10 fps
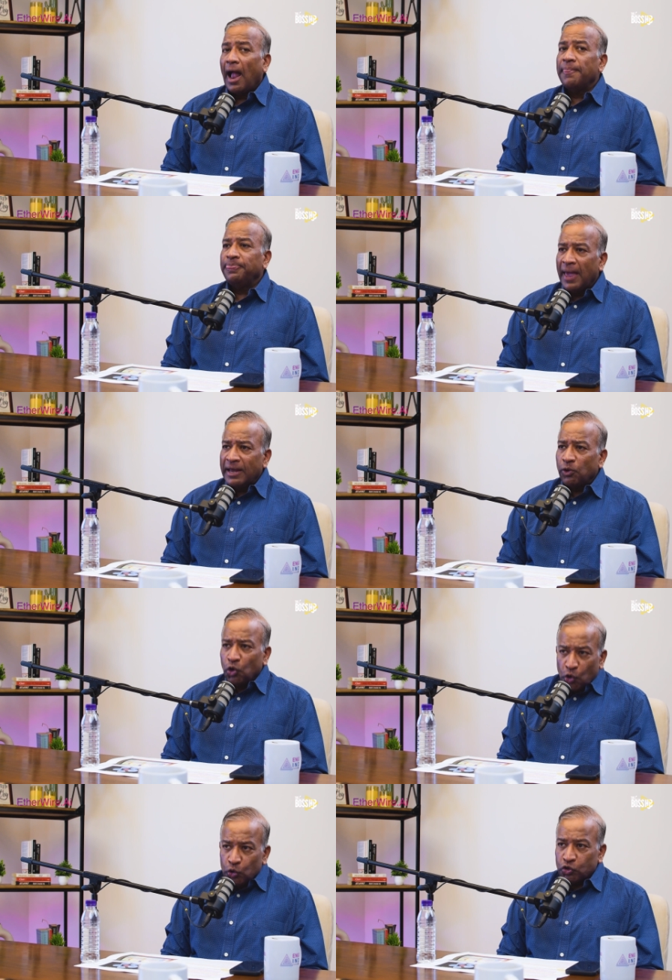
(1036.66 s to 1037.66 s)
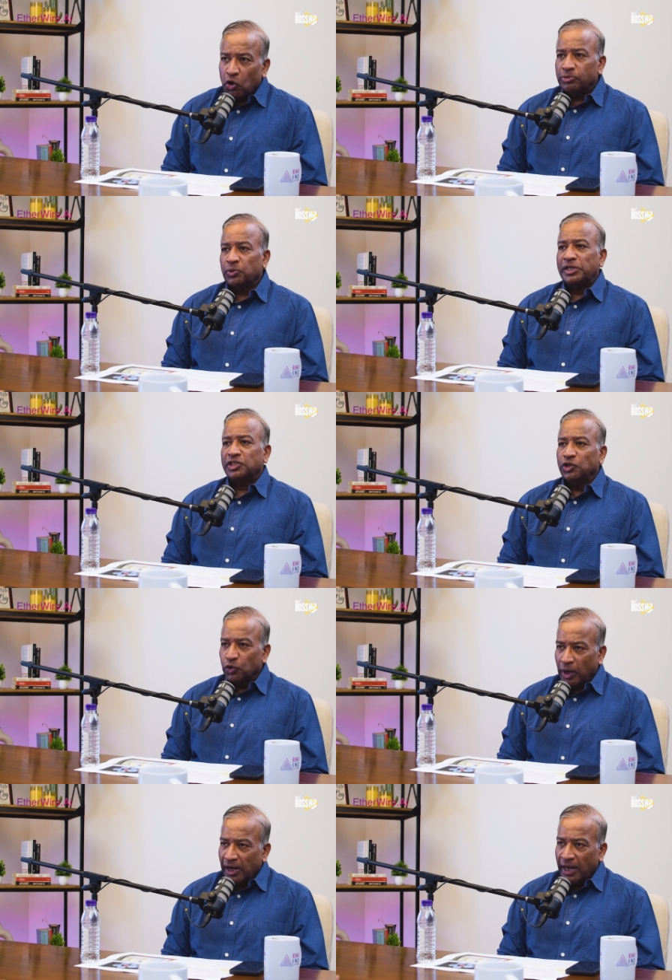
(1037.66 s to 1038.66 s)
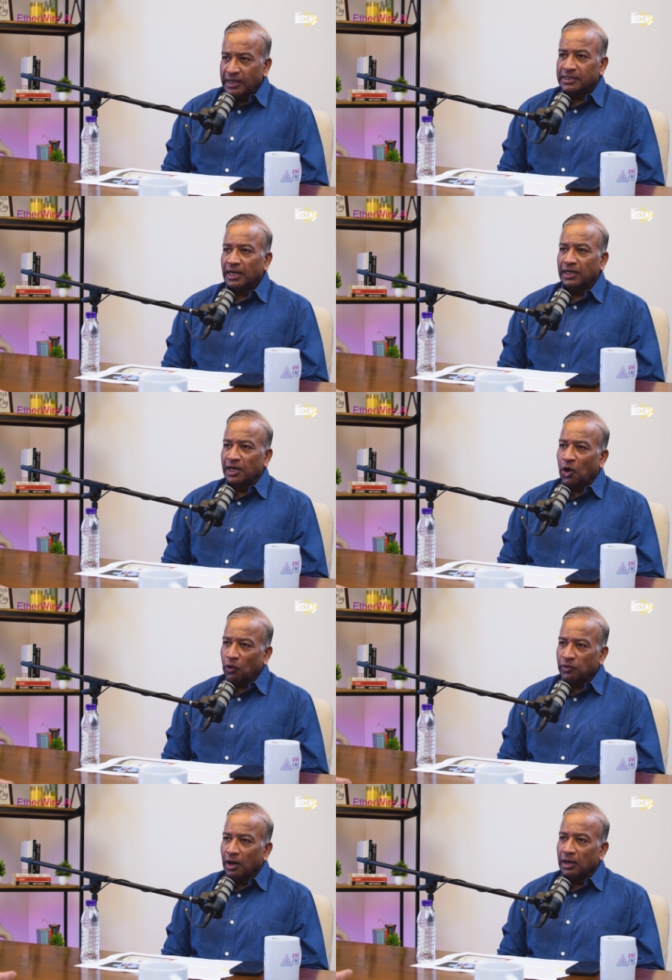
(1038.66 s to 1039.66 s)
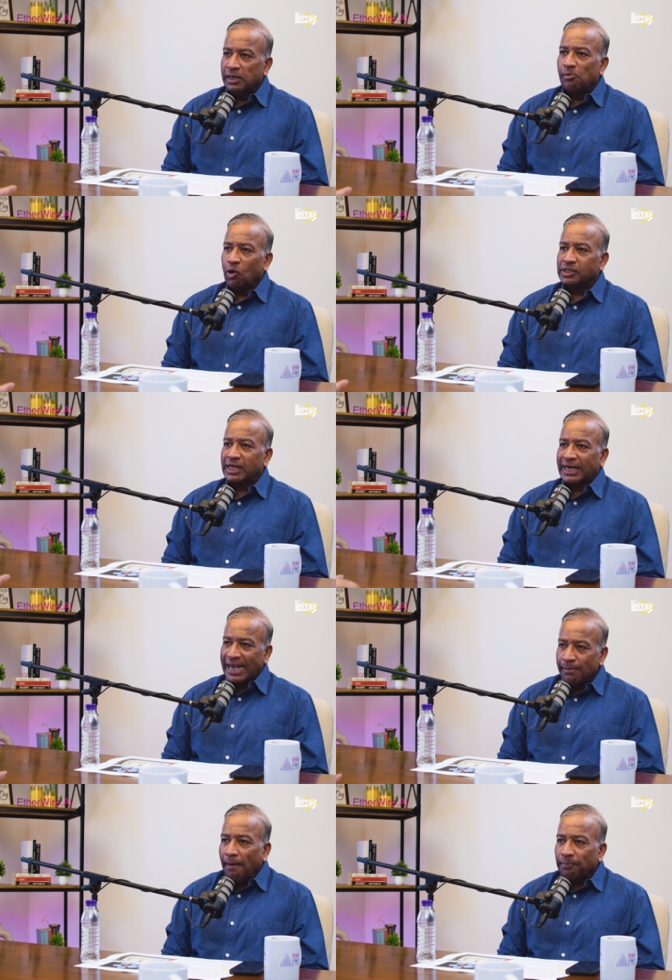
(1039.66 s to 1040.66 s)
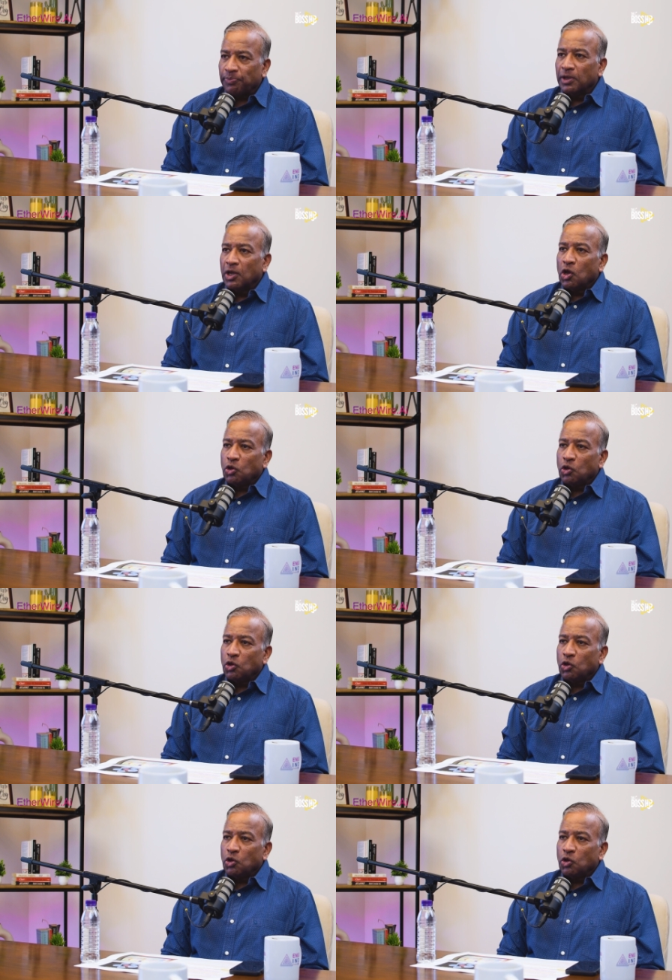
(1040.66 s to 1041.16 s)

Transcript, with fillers: And then on a closer observation, you recognize that in a lot of the early malls that came up, hmm.